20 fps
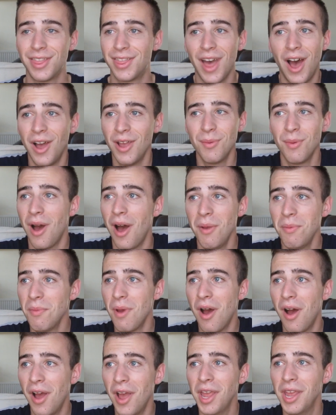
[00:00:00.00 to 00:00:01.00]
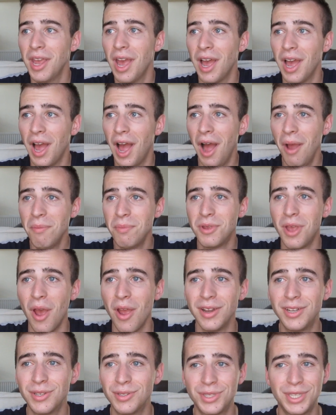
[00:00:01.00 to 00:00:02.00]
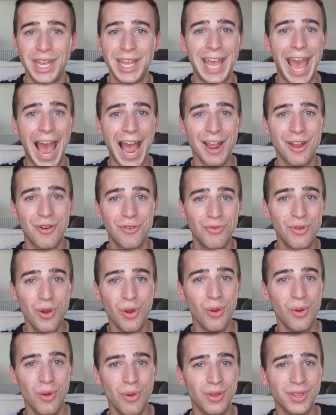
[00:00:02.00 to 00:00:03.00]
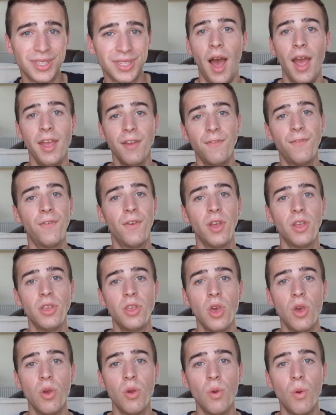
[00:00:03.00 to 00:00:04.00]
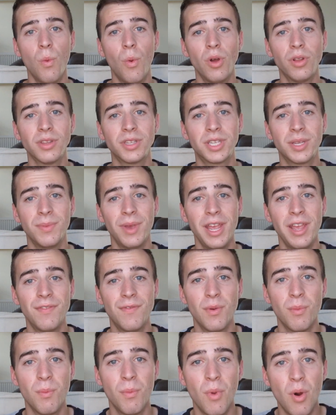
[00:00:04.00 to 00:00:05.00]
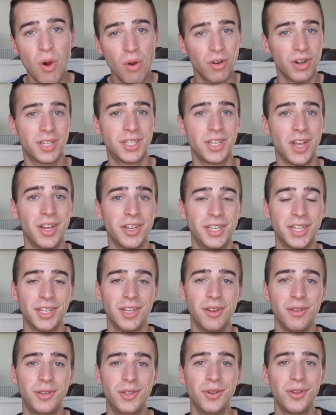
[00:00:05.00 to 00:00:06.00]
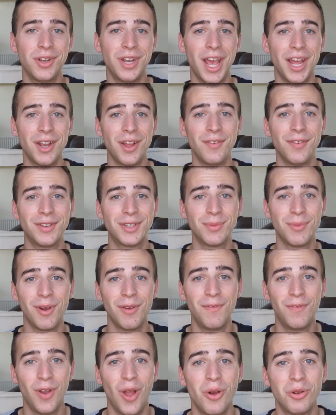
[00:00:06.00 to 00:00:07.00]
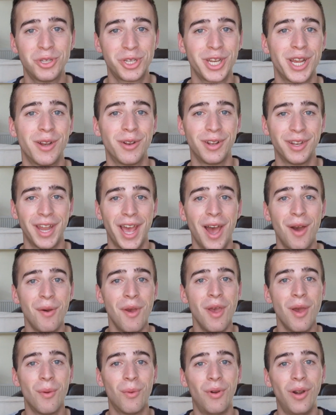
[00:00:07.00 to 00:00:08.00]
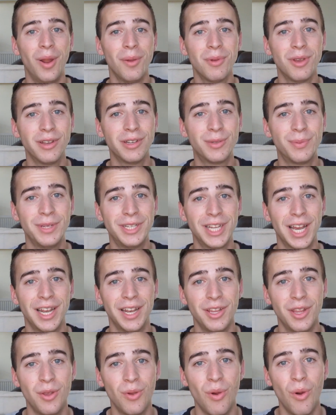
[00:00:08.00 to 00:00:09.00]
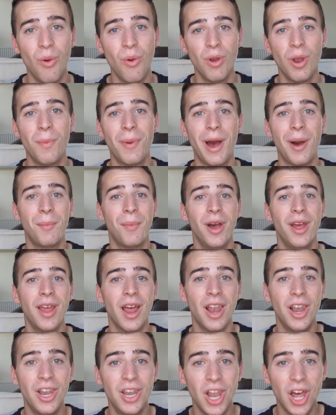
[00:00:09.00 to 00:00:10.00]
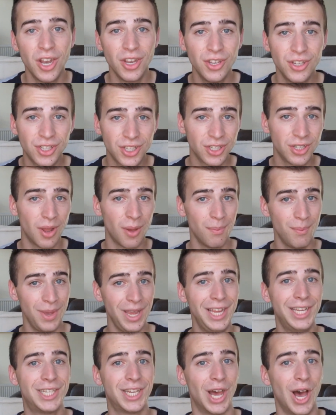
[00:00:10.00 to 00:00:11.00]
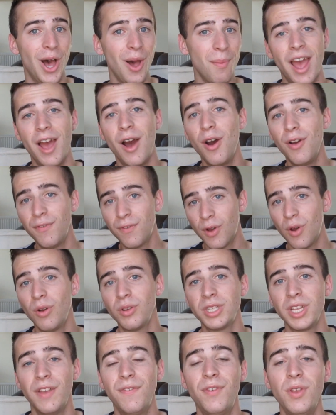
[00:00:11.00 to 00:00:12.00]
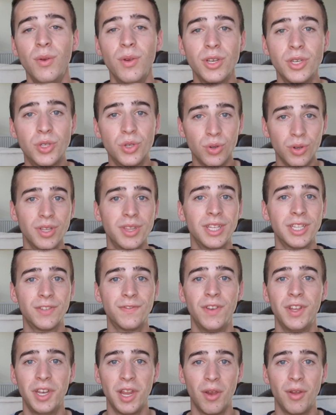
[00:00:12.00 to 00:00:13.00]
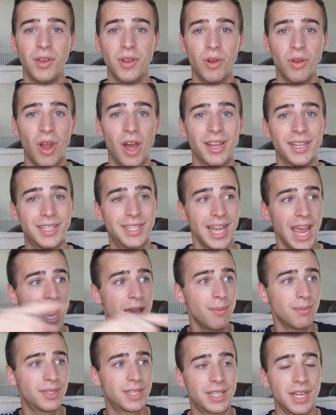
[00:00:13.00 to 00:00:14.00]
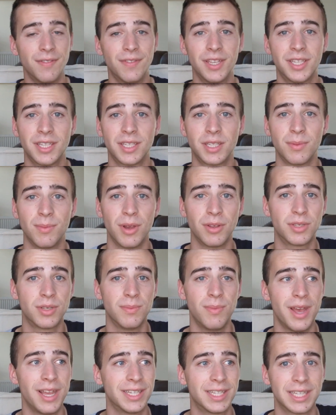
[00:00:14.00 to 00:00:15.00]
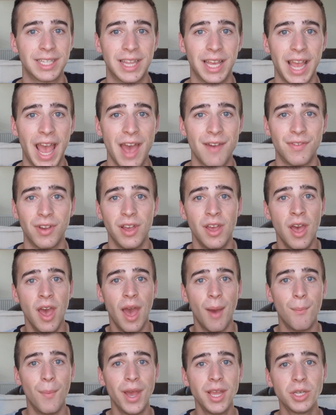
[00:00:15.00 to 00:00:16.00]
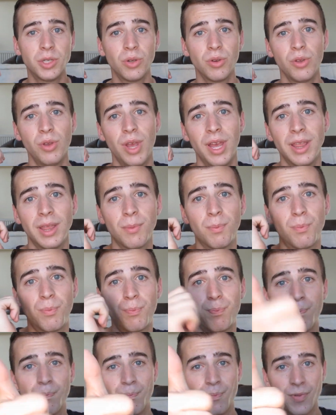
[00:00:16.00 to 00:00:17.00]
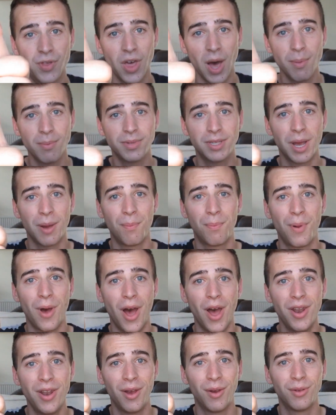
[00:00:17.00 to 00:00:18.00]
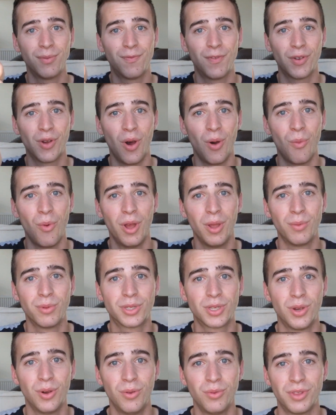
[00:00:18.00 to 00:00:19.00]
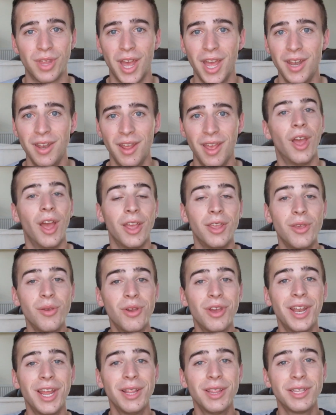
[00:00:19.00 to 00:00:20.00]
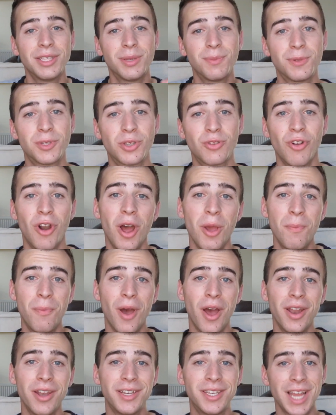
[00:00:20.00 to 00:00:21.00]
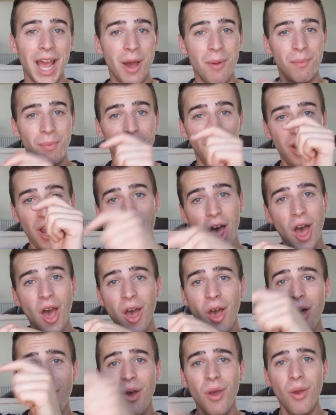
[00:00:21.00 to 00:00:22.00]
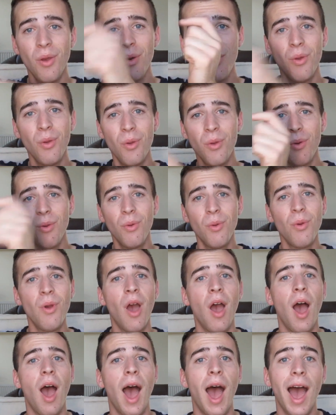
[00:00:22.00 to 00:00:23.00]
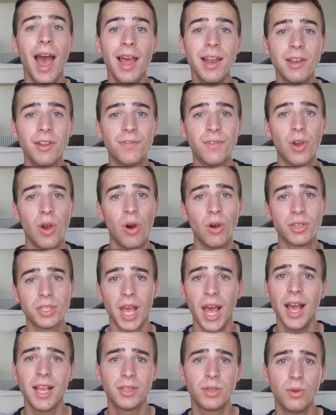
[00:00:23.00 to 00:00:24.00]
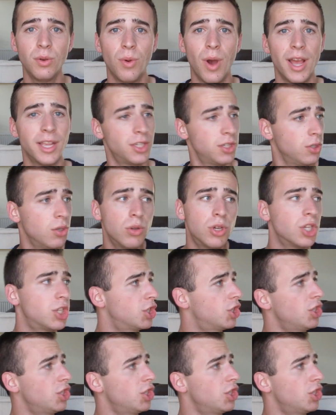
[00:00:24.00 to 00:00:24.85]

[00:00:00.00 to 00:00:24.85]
that I'm going to see kangaroos. If you want some even more exciting news, you can head over to my vlog channel now, where I'm going to be telling you all about my London meetup. Of course, if you enjoyed this video and you're like, damn Steve, this is the most amazing thing ever, make sure you hit the thumbs up button. I forgot what it was called then. You can hit the subscribe button down below. And of course, as always, you can